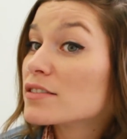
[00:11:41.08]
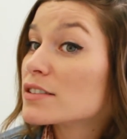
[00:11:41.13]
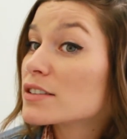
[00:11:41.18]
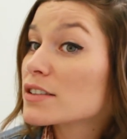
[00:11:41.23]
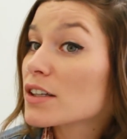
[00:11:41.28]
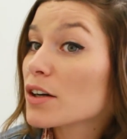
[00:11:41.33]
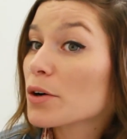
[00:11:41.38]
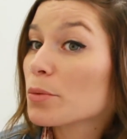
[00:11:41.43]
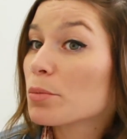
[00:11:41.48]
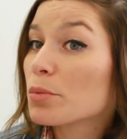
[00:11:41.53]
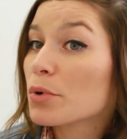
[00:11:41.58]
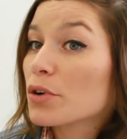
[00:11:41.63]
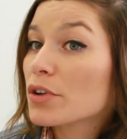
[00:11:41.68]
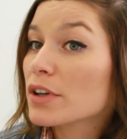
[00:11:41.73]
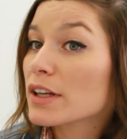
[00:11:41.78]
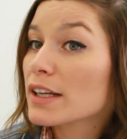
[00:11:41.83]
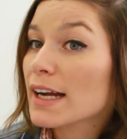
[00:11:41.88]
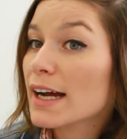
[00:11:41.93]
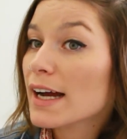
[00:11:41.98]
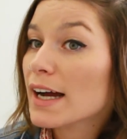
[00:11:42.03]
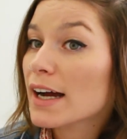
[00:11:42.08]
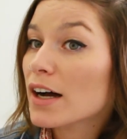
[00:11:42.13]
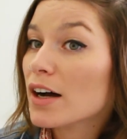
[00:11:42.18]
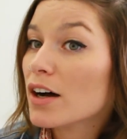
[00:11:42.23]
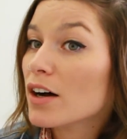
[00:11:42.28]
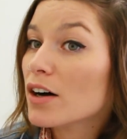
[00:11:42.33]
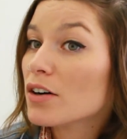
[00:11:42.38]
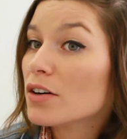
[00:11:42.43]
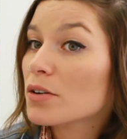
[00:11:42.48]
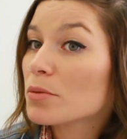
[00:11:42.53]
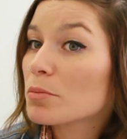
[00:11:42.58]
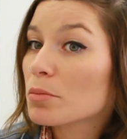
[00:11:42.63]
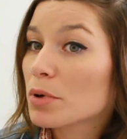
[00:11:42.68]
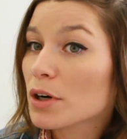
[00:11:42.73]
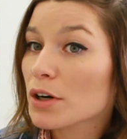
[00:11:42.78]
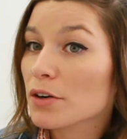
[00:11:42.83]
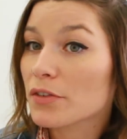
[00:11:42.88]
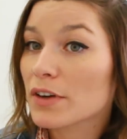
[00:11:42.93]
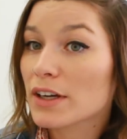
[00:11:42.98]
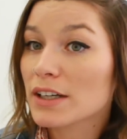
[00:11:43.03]
So pull it out,
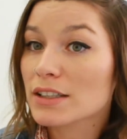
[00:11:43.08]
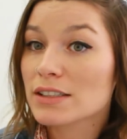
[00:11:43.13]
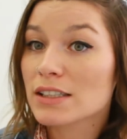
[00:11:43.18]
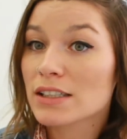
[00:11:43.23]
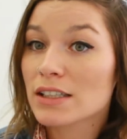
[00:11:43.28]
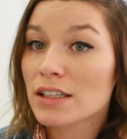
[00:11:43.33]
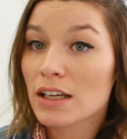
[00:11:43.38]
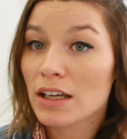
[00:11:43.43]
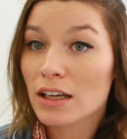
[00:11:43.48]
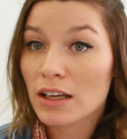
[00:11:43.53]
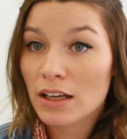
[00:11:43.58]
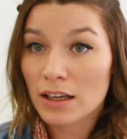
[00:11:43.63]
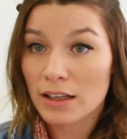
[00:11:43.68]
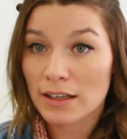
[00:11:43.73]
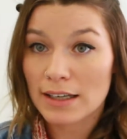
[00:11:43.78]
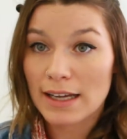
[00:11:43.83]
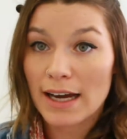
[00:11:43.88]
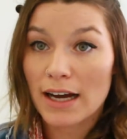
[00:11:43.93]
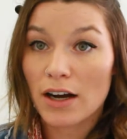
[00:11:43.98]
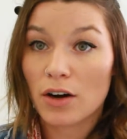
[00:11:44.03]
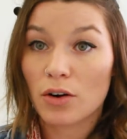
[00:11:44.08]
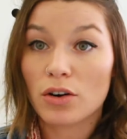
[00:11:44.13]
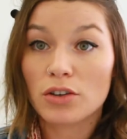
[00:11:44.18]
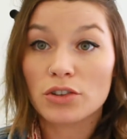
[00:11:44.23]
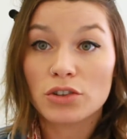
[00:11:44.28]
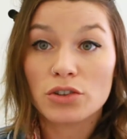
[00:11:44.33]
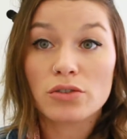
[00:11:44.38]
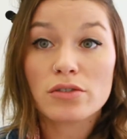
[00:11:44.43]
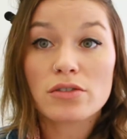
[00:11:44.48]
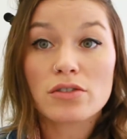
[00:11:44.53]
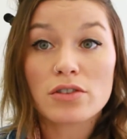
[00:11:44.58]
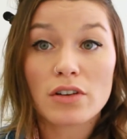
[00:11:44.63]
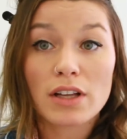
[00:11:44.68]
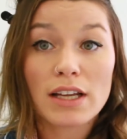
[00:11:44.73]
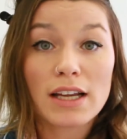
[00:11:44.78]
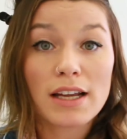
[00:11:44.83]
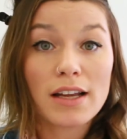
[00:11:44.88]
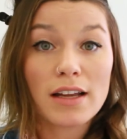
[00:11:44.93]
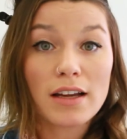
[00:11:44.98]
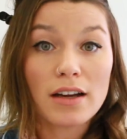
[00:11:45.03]
perfect. Now,
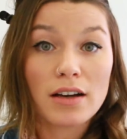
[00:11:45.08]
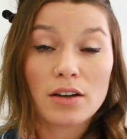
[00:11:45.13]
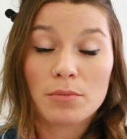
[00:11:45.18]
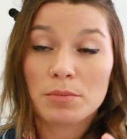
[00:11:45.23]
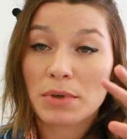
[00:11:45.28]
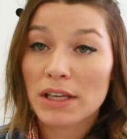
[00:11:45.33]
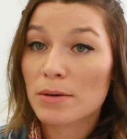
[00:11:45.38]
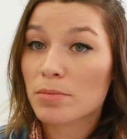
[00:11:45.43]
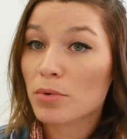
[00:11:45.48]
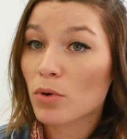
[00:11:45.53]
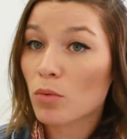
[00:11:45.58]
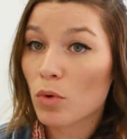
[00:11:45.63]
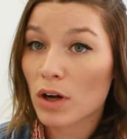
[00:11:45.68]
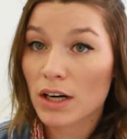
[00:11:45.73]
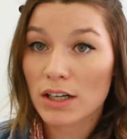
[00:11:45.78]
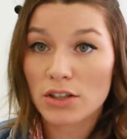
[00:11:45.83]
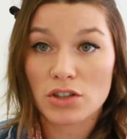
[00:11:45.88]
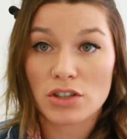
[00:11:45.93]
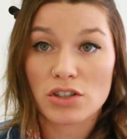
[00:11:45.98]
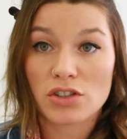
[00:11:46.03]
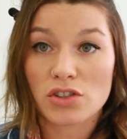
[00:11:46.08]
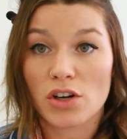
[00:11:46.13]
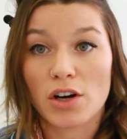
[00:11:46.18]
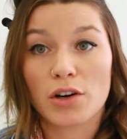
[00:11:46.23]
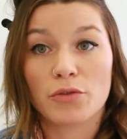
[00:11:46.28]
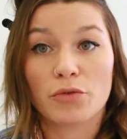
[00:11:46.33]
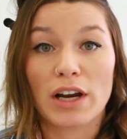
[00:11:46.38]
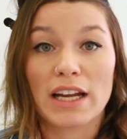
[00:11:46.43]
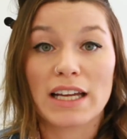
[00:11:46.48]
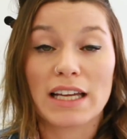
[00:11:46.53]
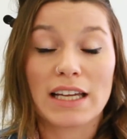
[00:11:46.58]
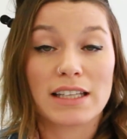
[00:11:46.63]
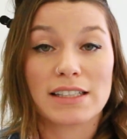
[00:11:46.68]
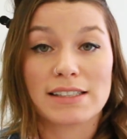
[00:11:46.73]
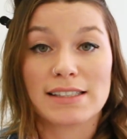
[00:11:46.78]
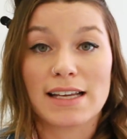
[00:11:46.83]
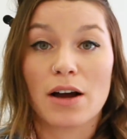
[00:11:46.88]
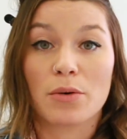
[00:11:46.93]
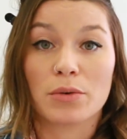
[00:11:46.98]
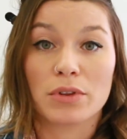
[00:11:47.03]
usually people want to just start raking
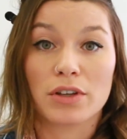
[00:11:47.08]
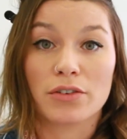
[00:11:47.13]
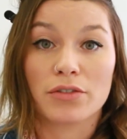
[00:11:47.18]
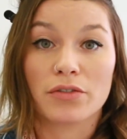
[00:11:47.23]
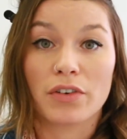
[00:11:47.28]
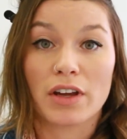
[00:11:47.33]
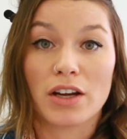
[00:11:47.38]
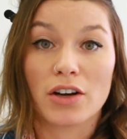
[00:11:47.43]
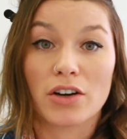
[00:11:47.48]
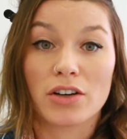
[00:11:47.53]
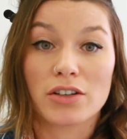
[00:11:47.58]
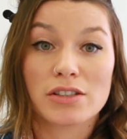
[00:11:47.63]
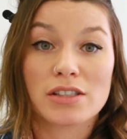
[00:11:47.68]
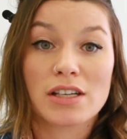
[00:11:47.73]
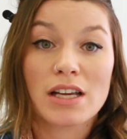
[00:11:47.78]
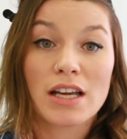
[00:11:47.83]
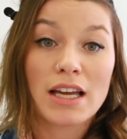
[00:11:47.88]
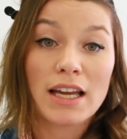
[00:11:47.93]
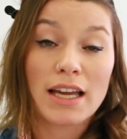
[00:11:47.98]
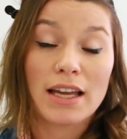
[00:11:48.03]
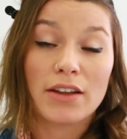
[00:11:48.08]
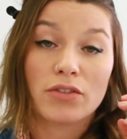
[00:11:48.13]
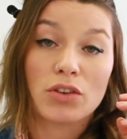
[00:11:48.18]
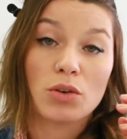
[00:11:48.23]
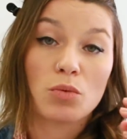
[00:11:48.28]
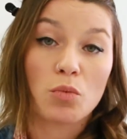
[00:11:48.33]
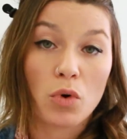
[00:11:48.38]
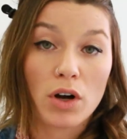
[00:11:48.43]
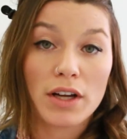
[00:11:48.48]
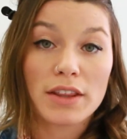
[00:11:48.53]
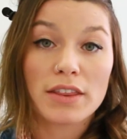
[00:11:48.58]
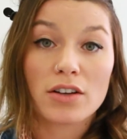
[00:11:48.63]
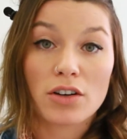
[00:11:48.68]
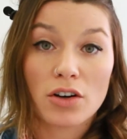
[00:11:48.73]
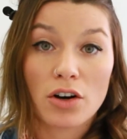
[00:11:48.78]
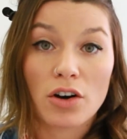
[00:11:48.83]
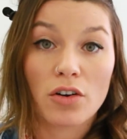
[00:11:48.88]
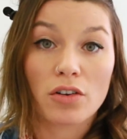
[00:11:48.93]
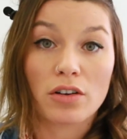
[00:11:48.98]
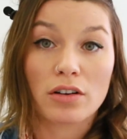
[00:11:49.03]
this out with their fingers. If you want the
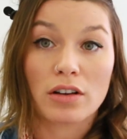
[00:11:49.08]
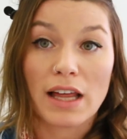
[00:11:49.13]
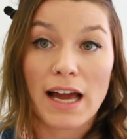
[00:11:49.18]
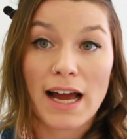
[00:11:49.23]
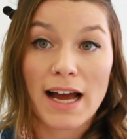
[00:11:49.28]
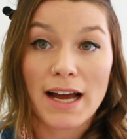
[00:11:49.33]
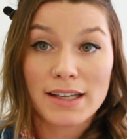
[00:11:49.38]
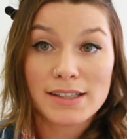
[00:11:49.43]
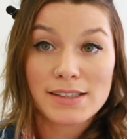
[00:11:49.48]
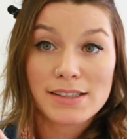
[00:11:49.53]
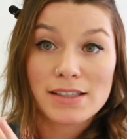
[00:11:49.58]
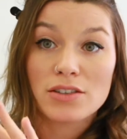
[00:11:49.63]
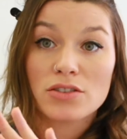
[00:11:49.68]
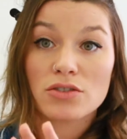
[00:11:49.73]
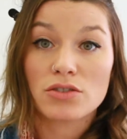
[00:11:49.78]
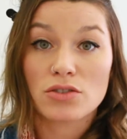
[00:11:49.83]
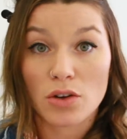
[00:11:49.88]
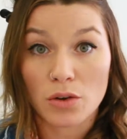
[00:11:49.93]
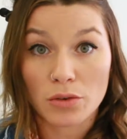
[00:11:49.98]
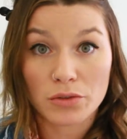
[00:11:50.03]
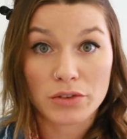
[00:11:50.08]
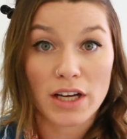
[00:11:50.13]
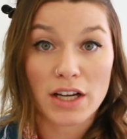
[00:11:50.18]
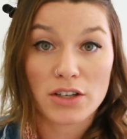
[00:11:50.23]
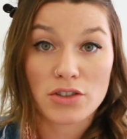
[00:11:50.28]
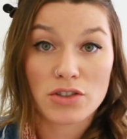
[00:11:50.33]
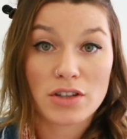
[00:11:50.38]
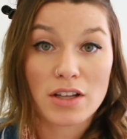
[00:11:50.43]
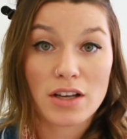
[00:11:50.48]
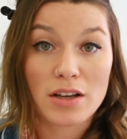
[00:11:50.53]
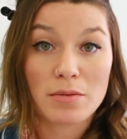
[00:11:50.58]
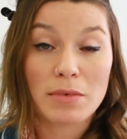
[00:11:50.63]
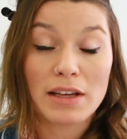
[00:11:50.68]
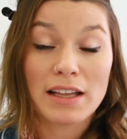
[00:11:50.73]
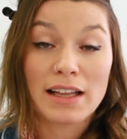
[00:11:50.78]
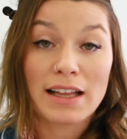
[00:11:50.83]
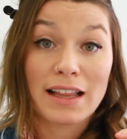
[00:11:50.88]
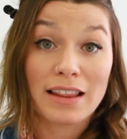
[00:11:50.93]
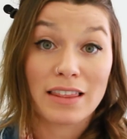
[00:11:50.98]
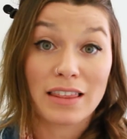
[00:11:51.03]
curl to last, don't touch them.
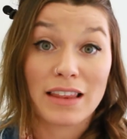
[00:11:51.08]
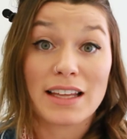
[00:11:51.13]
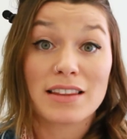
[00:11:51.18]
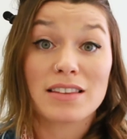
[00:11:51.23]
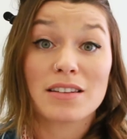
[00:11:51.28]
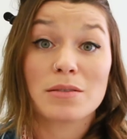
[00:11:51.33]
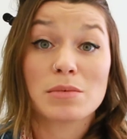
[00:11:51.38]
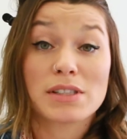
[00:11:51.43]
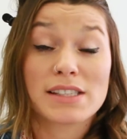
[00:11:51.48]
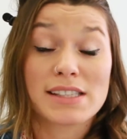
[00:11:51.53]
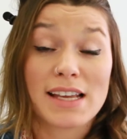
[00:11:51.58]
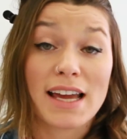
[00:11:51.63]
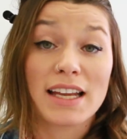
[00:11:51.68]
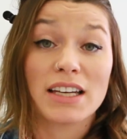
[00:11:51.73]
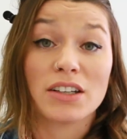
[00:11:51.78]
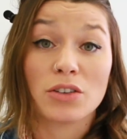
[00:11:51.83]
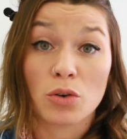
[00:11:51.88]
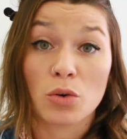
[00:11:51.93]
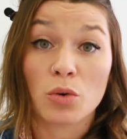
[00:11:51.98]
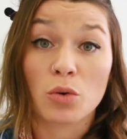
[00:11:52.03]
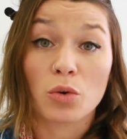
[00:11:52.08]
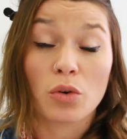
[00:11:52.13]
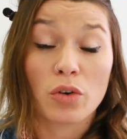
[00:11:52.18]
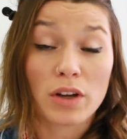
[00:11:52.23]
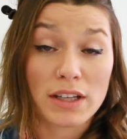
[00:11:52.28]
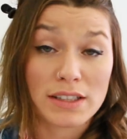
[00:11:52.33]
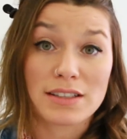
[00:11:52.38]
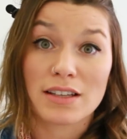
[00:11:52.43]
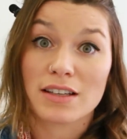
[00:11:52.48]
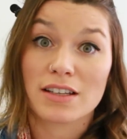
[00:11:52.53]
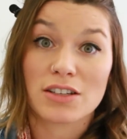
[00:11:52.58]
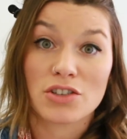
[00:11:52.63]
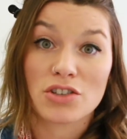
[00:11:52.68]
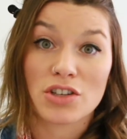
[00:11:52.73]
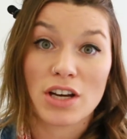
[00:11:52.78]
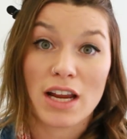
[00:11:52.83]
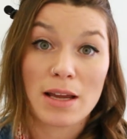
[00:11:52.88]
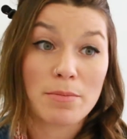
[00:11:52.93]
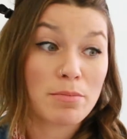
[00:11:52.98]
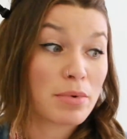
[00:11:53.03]
Let them set and cool into this
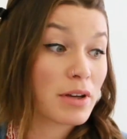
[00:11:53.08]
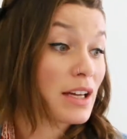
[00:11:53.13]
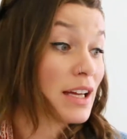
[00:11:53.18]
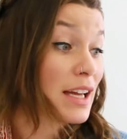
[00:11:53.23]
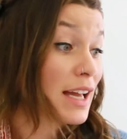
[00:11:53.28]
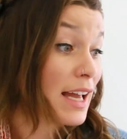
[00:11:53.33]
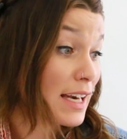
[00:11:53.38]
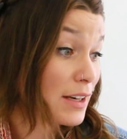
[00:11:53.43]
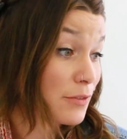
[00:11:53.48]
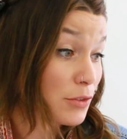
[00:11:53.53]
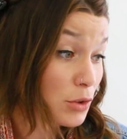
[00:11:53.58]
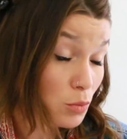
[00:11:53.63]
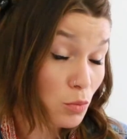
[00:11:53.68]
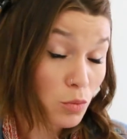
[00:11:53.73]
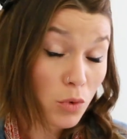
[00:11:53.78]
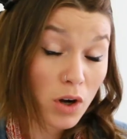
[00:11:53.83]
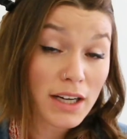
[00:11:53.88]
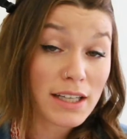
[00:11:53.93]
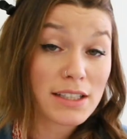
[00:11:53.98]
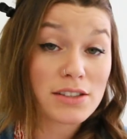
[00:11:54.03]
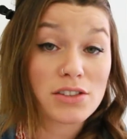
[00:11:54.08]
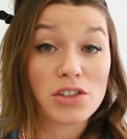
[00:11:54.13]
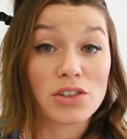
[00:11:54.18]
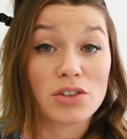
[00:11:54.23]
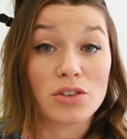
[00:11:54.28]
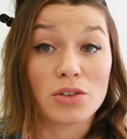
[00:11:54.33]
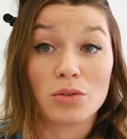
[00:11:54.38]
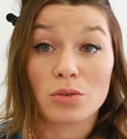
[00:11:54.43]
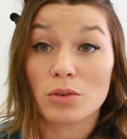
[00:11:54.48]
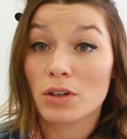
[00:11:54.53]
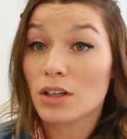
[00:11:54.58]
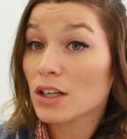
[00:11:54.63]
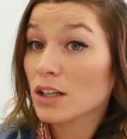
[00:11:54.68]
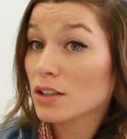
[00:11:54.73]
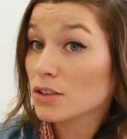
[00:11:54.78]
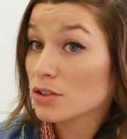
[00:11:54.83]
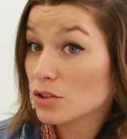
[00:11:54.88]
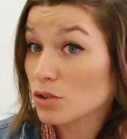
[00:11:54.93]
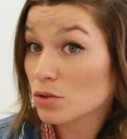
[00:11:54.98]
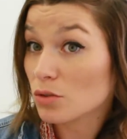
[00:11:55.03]
shape. And if you wanted to,
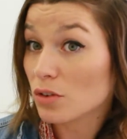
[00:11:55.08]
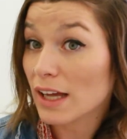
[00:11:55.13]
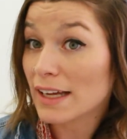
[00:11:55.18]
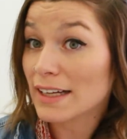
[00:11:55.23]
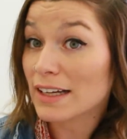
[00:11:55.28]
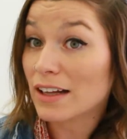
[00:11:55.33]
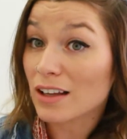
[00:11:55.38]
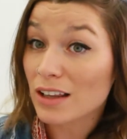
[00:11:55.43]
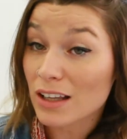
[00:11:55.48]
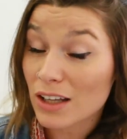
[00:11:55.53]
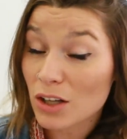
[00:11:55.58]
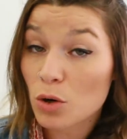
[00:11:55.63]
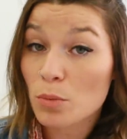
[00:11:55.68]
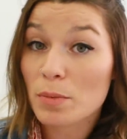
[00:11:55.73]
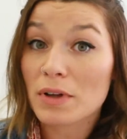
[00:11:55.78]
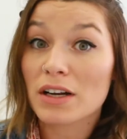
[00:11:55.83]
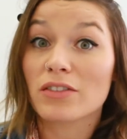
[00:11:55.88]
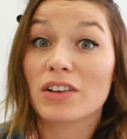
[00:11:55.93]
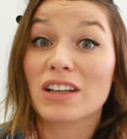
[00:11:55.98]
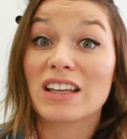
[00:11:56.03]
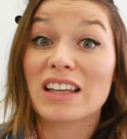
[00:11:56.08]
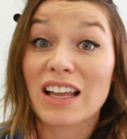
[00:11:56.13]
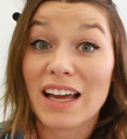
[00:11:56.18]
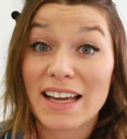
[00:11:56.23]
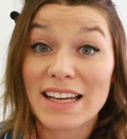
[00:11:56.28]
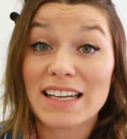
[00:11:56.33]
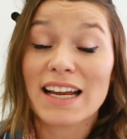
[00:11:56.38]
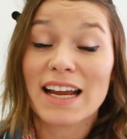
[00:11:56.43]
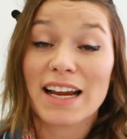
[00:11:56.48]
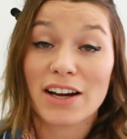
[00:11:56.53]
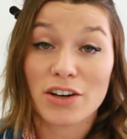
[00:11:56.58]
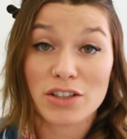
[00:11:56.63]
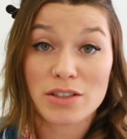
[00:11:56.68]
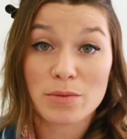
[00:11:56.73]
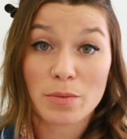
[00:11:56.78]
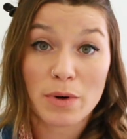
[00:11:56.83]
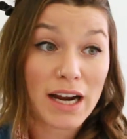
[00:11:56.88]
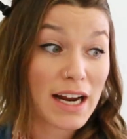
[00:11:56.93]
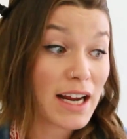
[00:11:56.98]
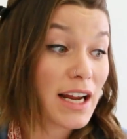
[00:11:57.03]
do like a little bit of a light
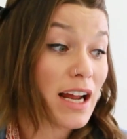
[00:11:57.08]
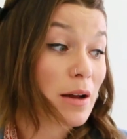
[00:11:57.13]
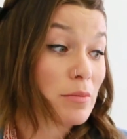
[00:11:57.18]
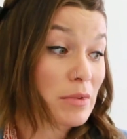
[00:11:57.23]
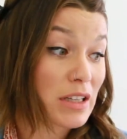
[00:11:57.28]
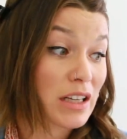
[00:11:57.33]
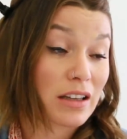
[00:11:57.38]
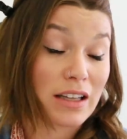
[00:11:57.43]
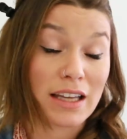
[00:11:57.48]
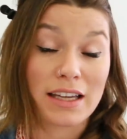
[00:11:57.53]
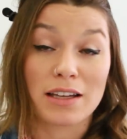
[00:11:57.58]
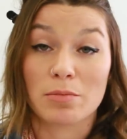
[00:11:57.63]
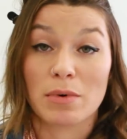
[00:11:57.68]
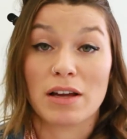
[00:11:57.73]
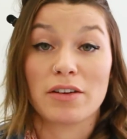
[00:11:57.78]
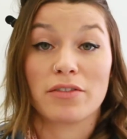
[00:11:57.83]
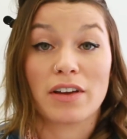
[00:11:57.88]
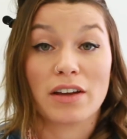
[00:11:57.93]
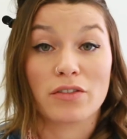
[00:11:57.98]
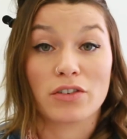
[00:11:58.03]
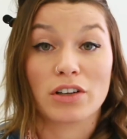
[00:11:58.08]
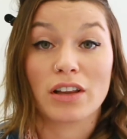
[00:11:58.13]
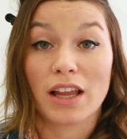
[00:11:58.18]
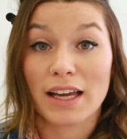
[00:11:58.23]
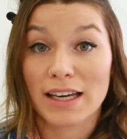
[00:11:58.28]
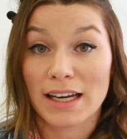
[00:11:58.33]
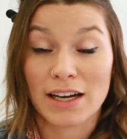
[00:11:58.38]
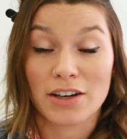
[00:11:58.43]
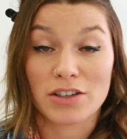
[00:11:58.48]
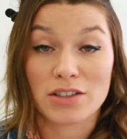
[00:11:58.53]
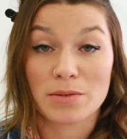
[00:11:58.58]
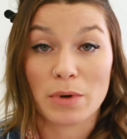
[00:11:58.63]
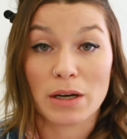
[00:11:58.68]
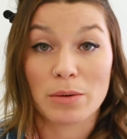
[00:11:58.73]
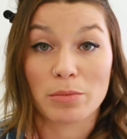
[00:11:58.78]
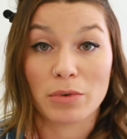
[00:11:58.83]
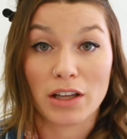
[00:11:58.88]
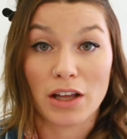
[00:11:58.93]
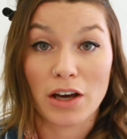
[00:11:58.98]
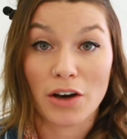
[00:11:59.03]
hairspray. I'm going to link my favorite light
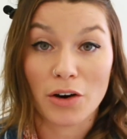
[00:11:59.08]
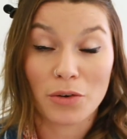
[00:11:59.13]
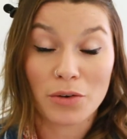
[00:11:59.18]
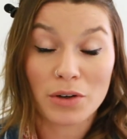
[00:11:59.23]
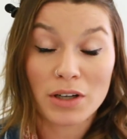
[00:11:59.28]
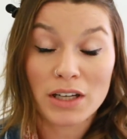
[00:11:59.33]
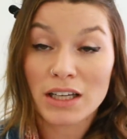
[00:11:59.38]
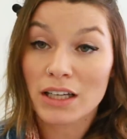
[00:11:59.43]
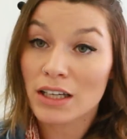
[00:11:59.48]
hairspray below.